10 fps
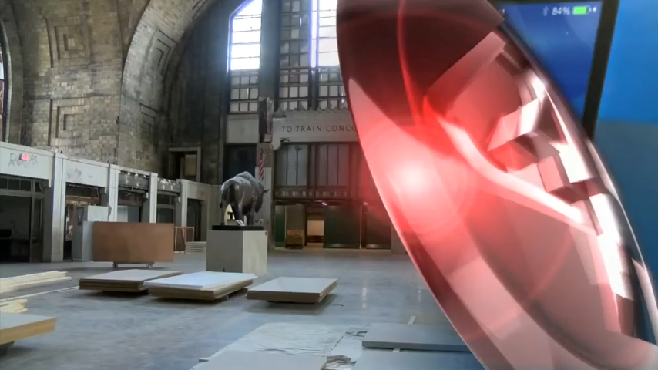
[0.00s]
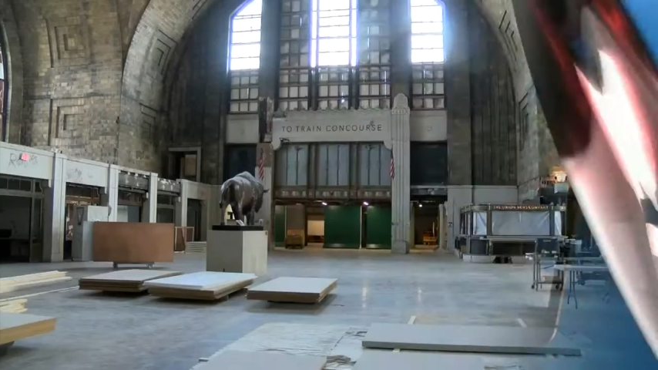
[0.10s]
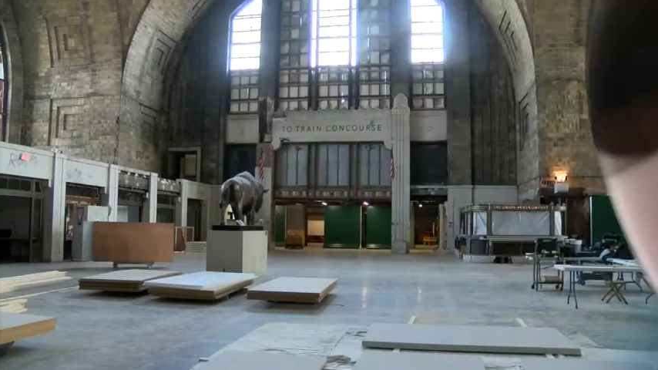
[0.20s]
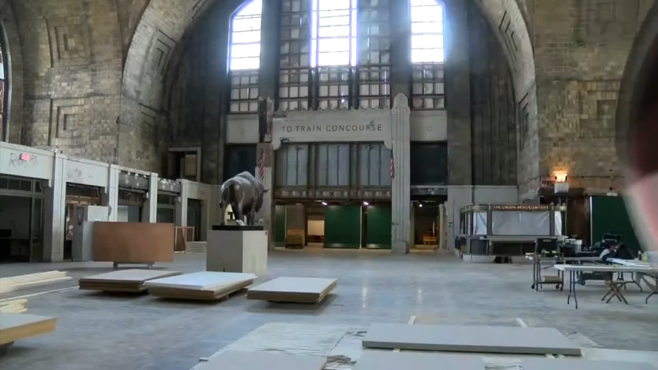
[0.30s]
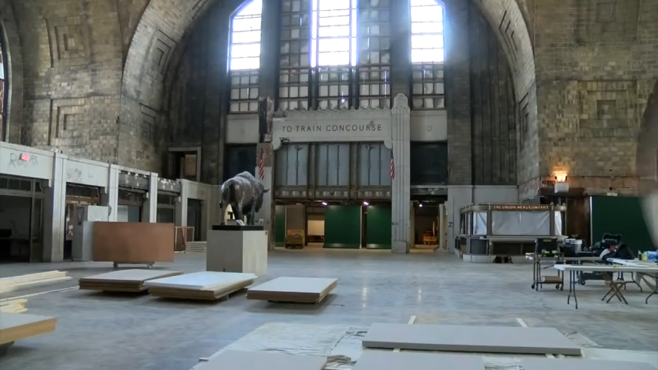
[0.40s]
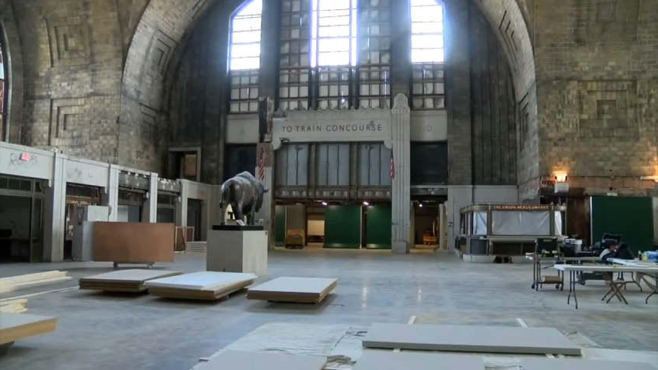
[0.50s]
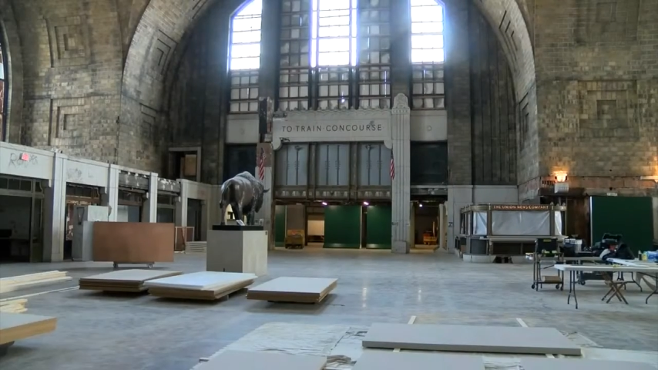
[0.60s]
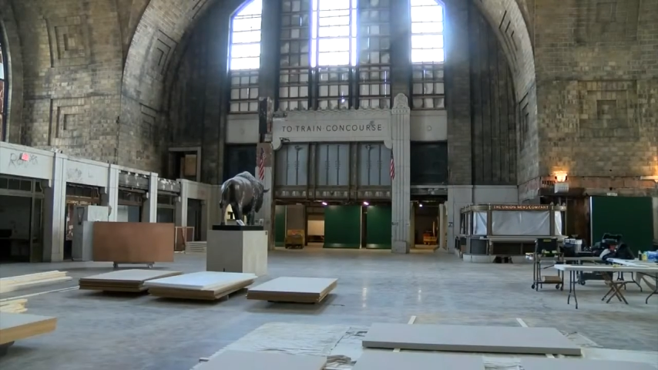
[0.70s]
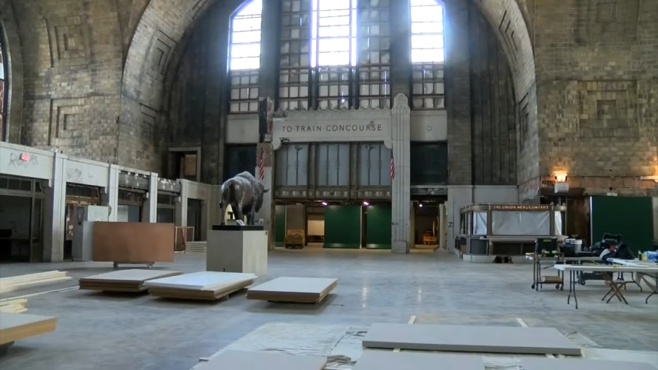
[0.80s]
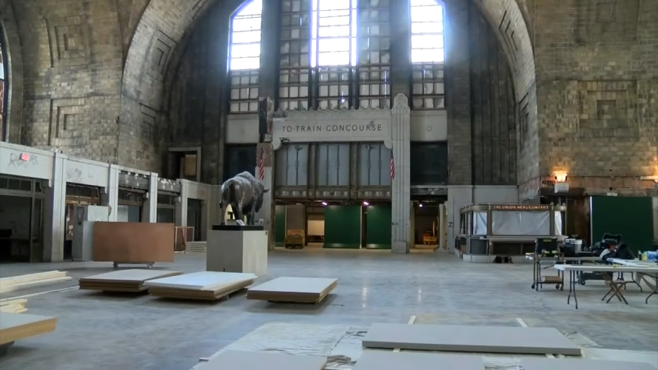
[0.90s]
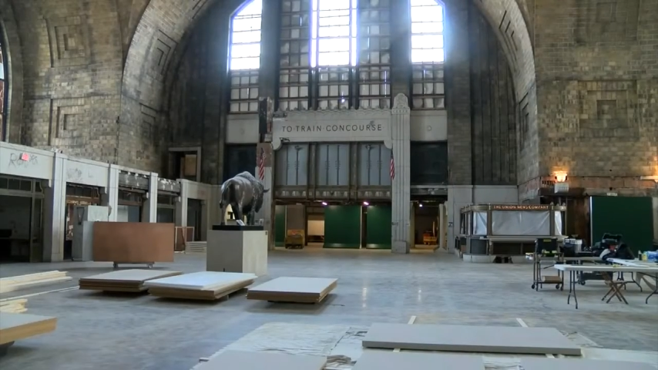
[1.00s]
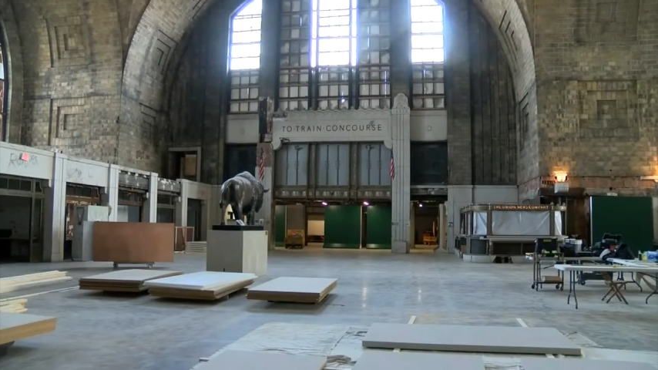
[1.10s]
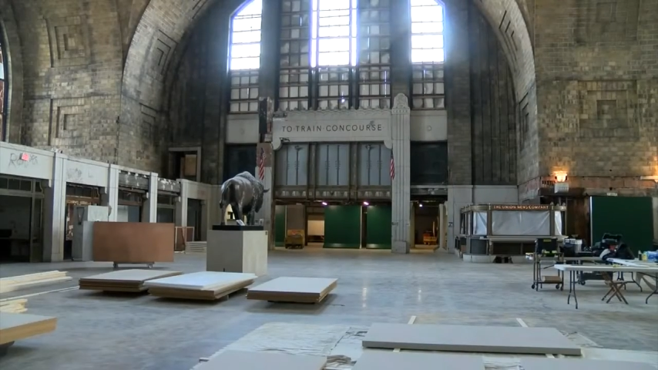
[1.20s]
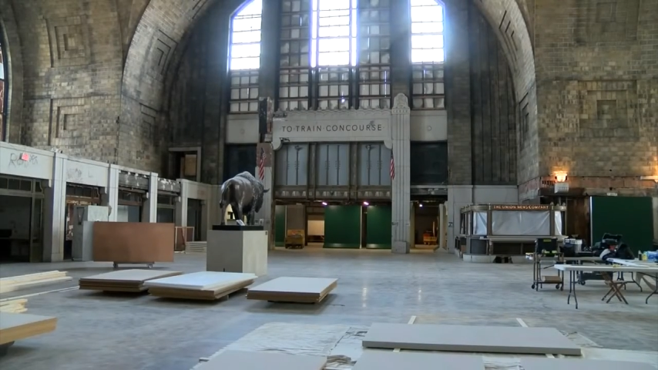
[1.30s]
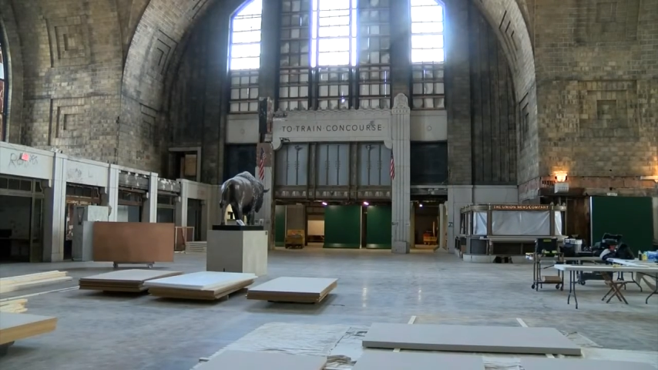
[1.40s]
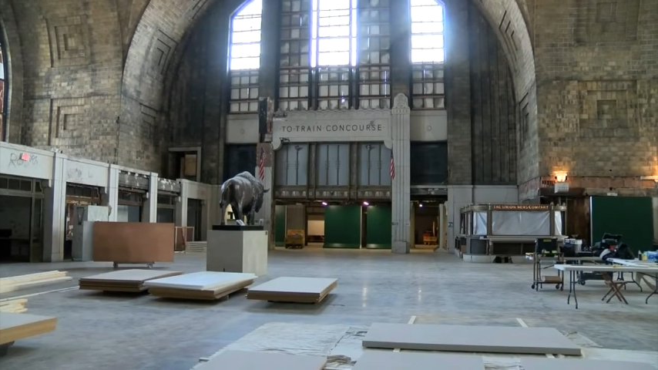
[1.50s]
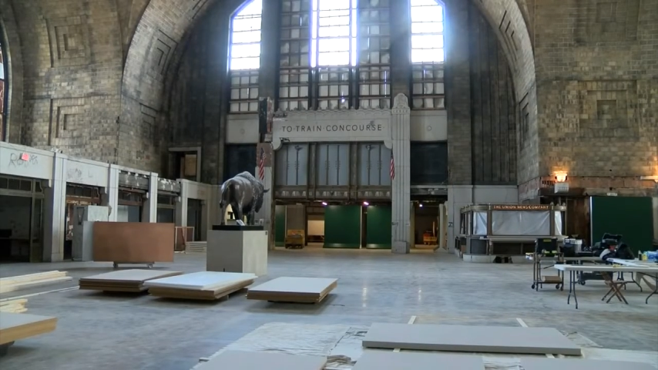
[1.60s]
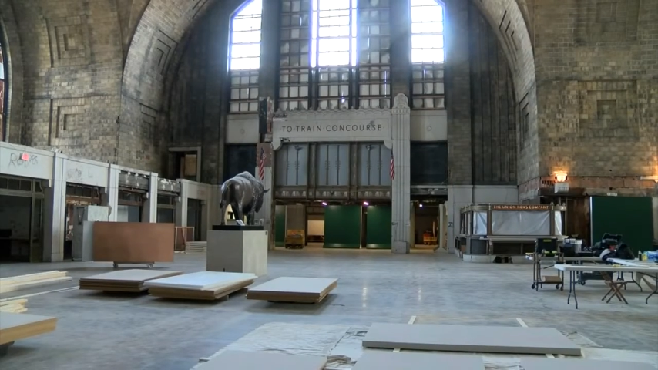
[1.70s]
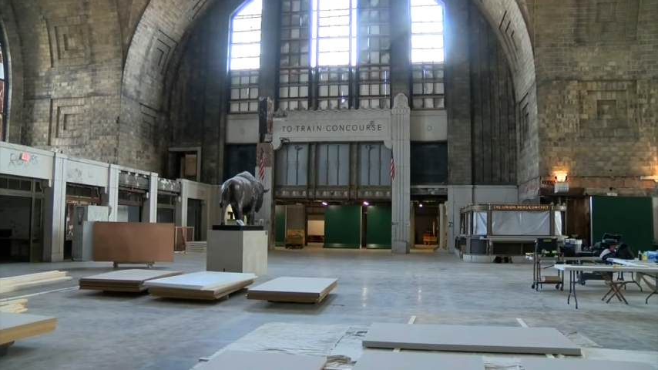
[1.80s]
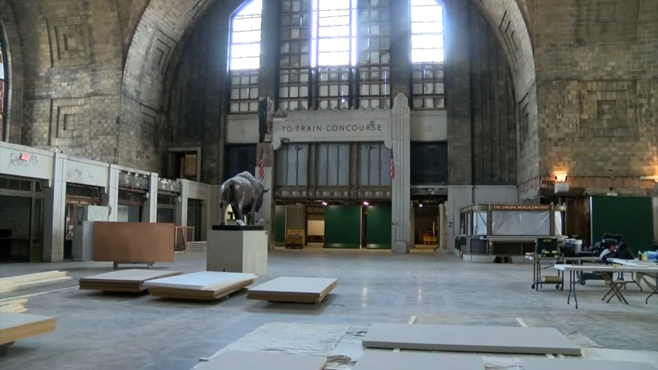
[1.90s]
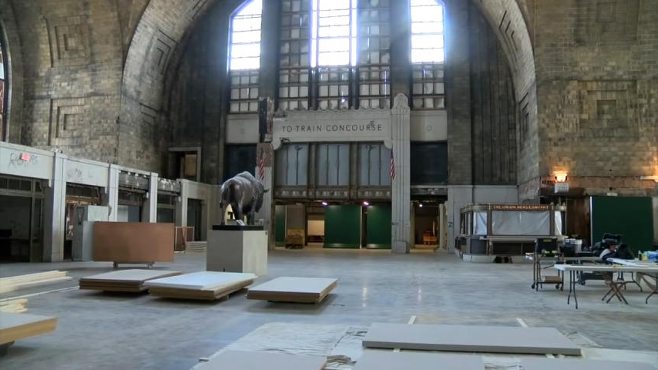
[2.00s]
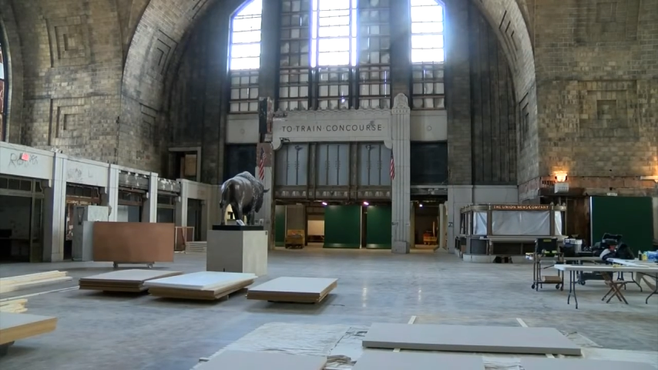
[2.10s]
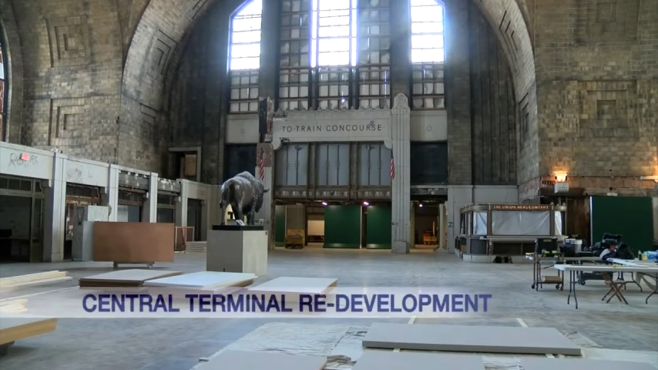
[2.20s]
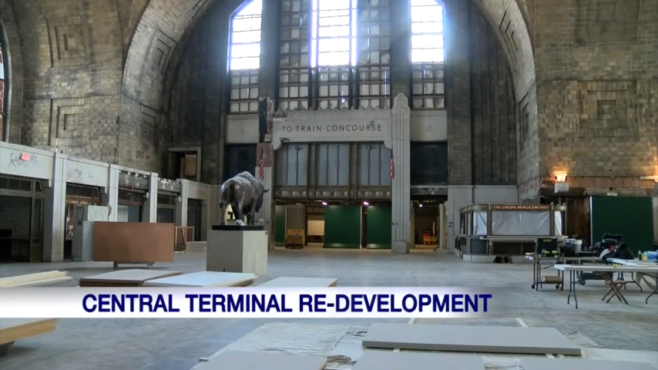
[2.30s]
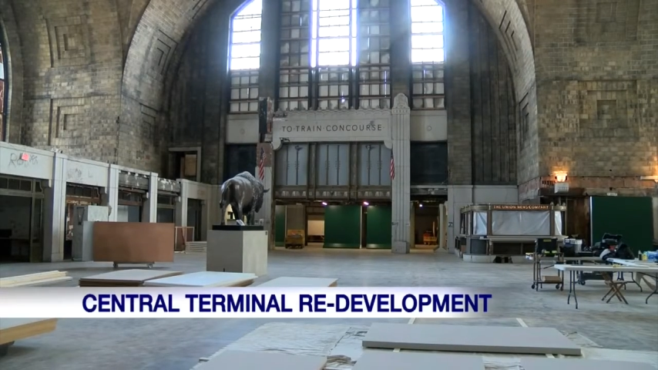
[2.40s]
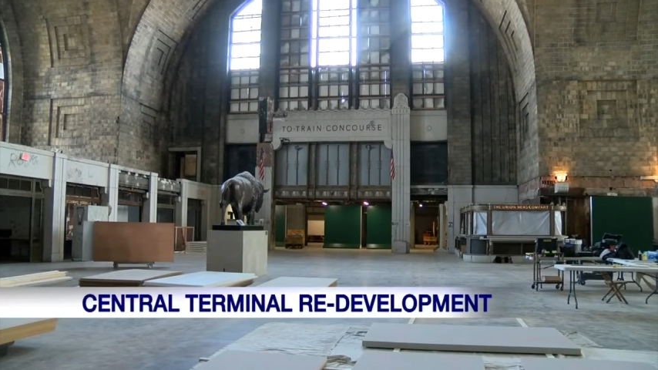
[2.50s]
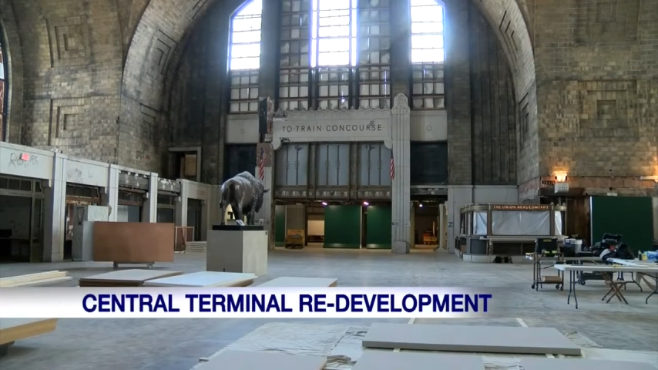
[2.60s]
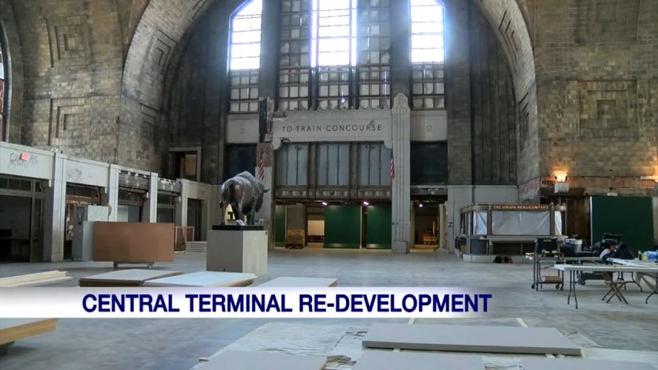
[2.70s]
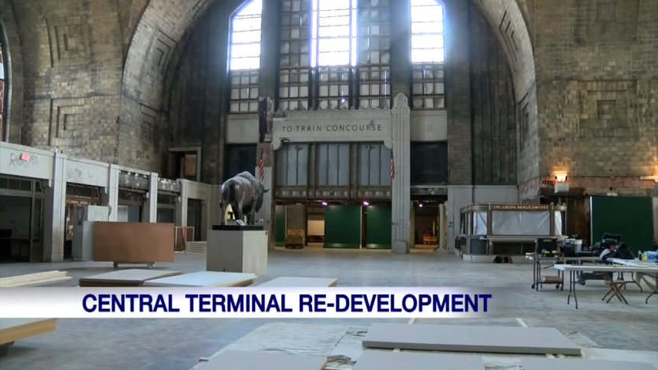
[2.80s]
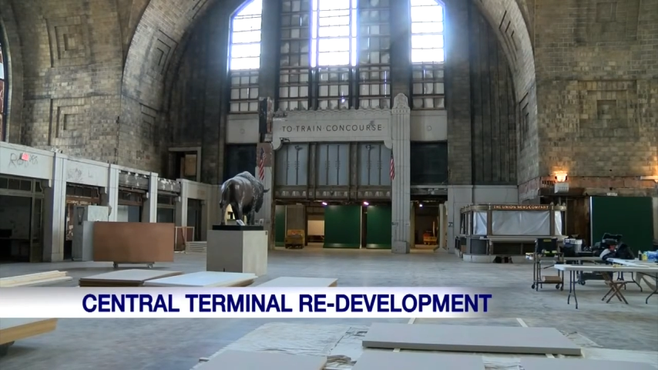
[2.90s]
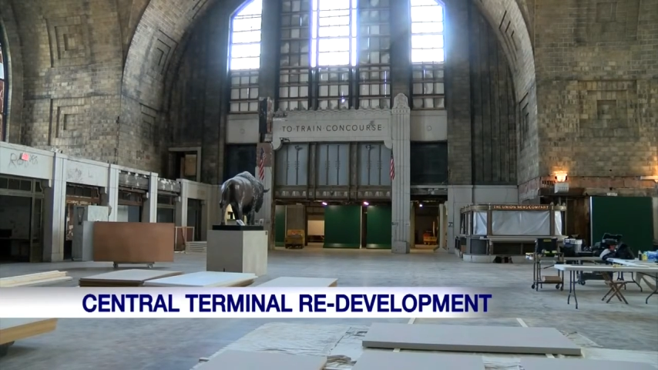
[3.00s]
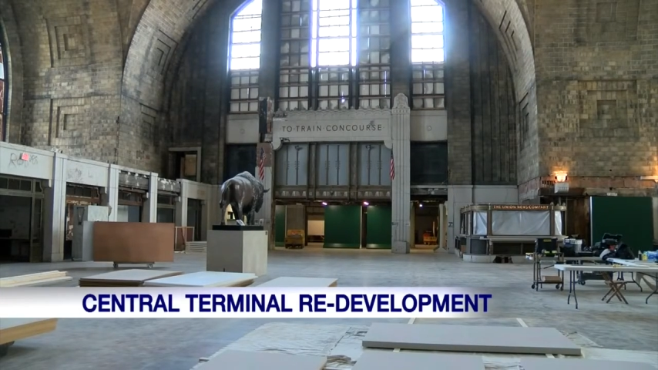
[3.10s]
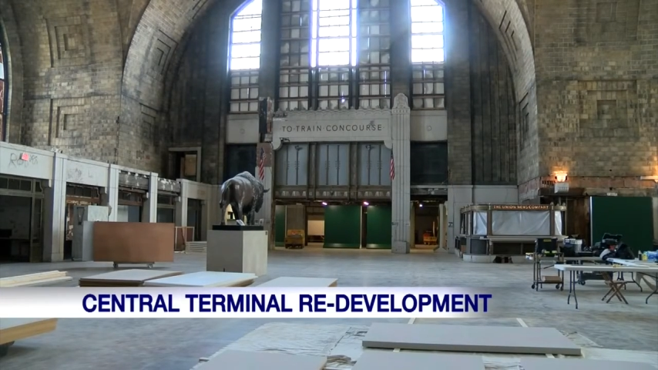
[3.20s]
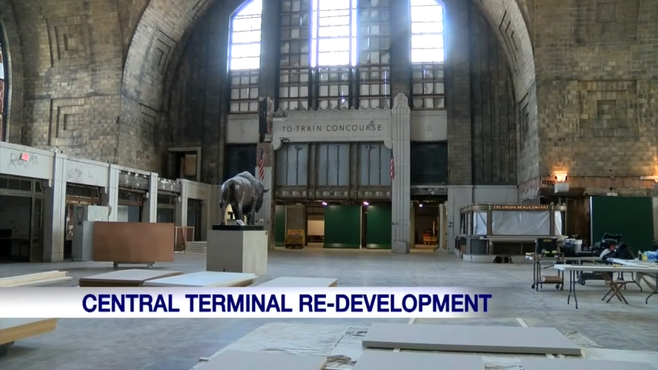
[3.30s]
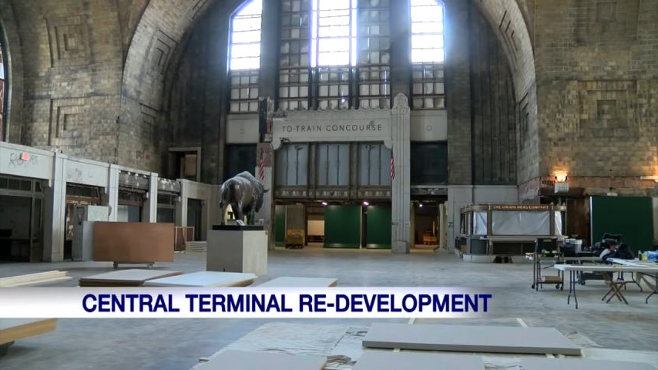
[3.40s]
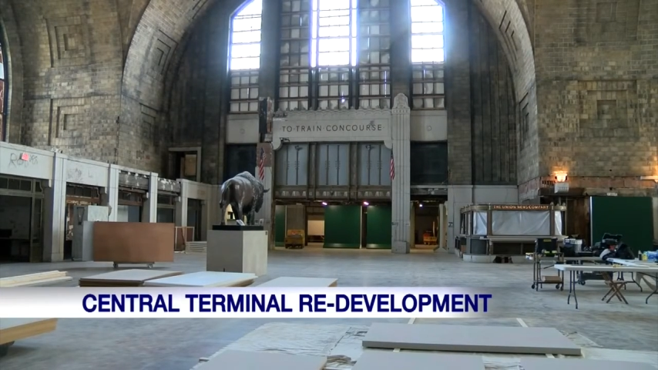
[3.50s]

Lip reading: (no speaker visible)